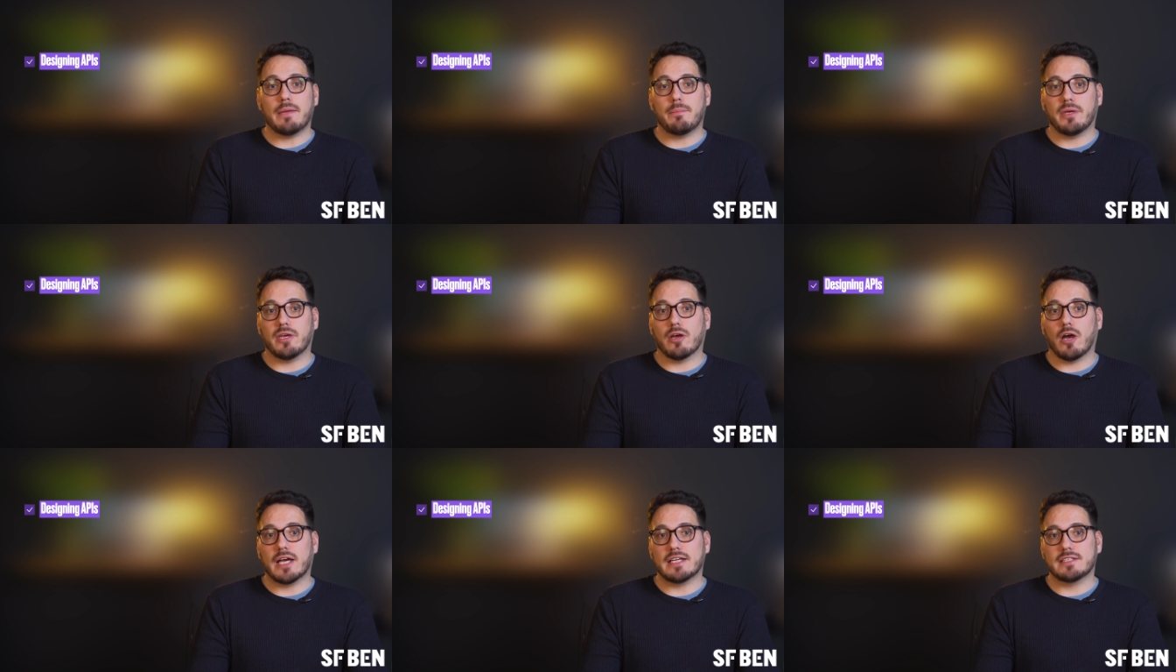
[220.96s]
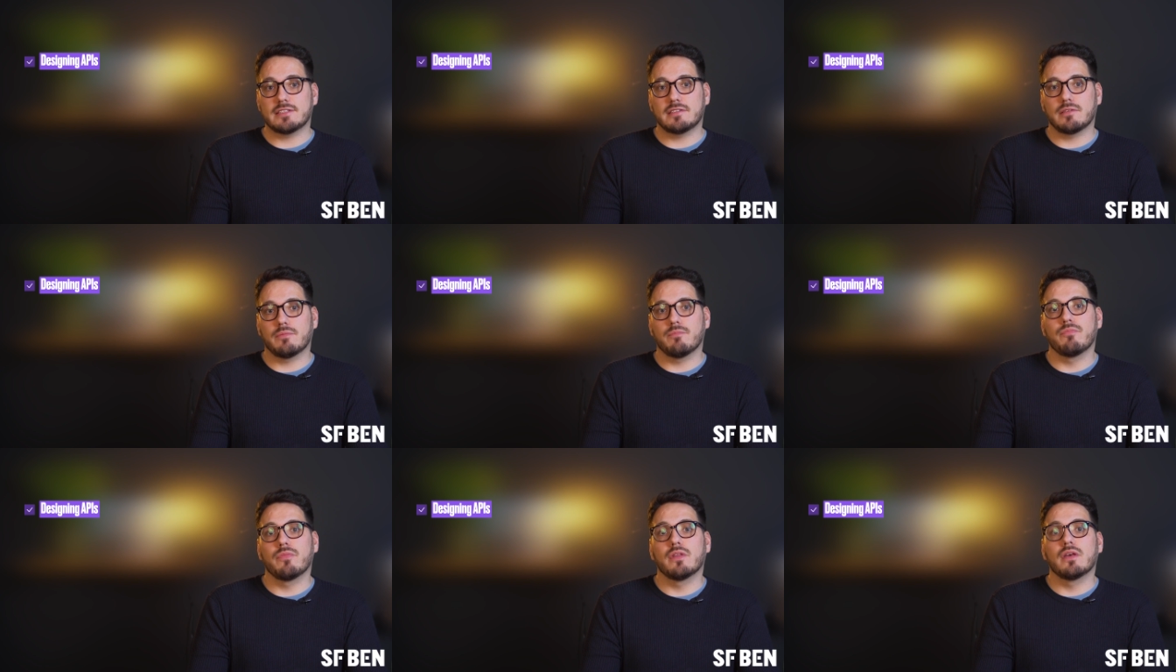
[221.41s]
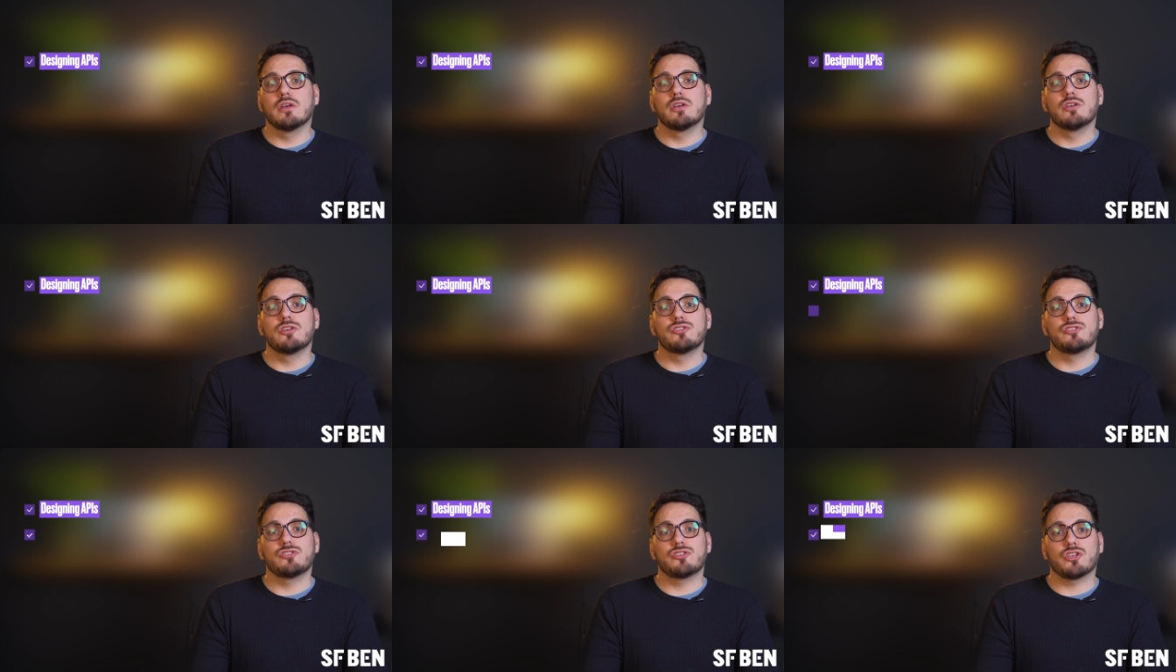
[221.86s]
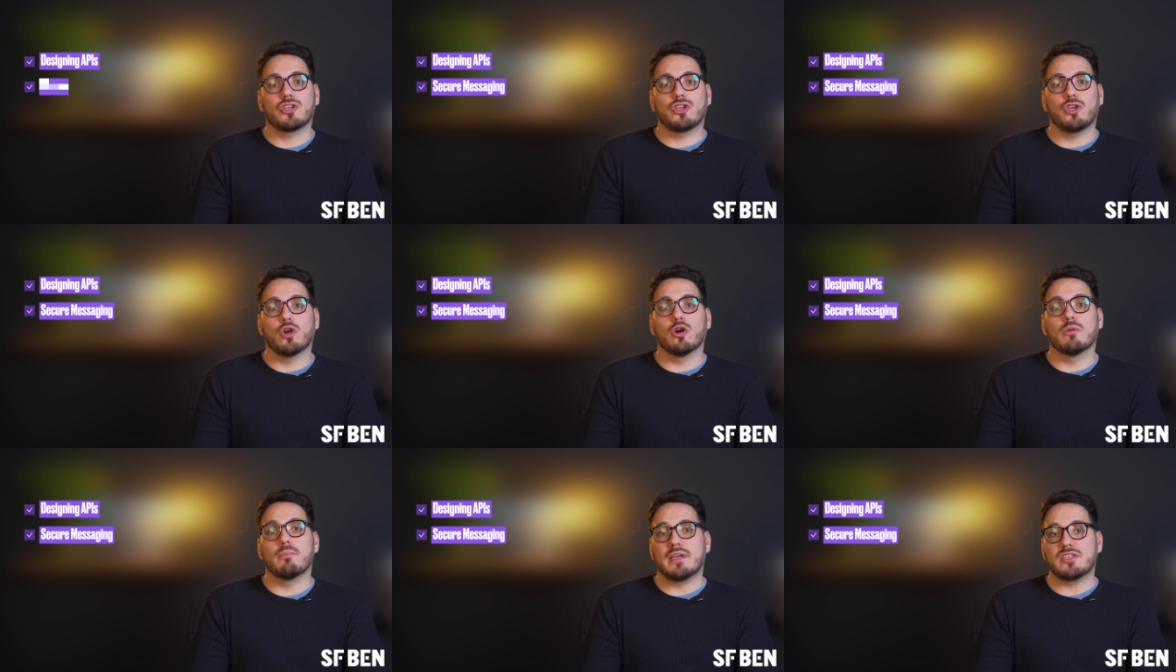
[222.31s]
APIs,
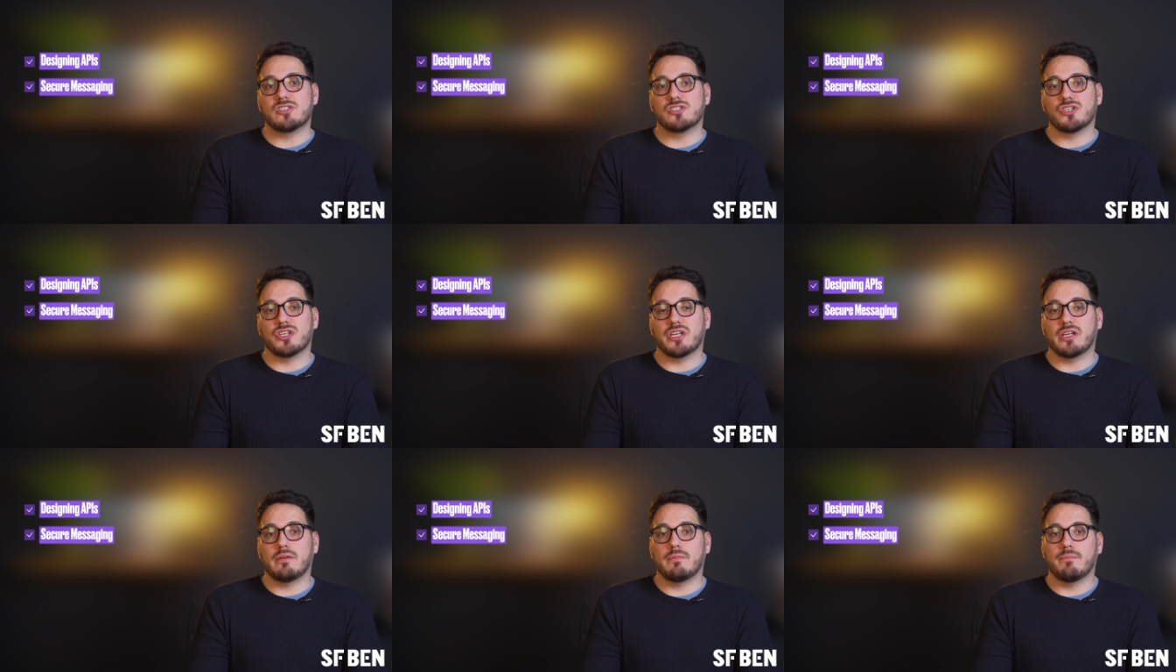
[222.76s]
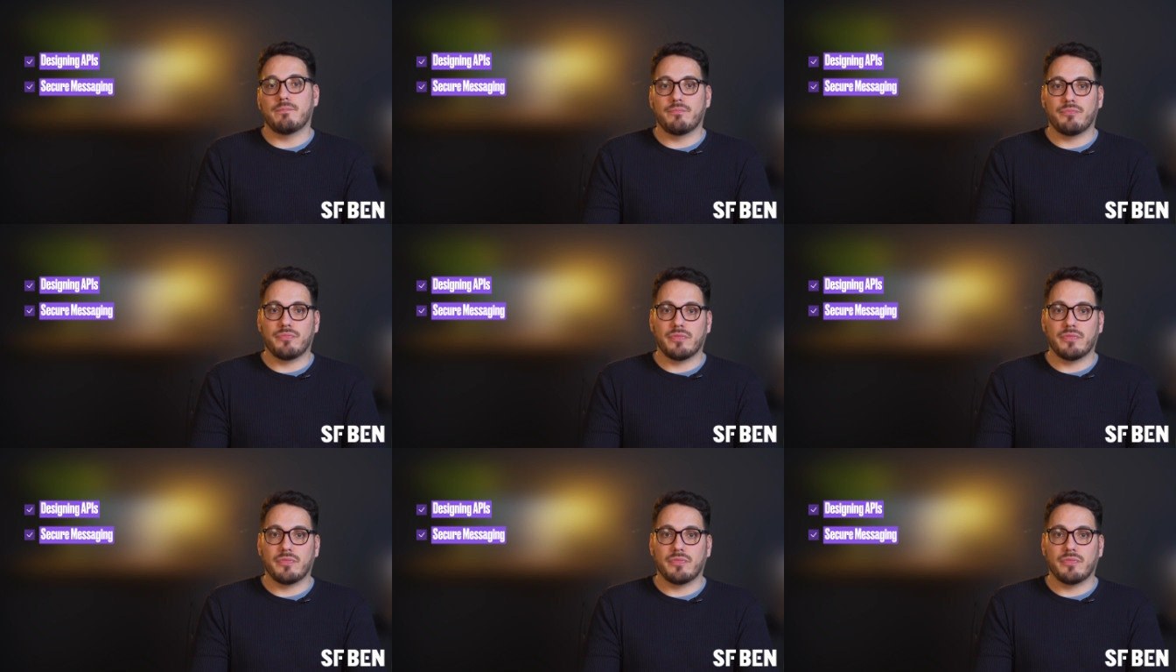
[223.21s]
secure messaging,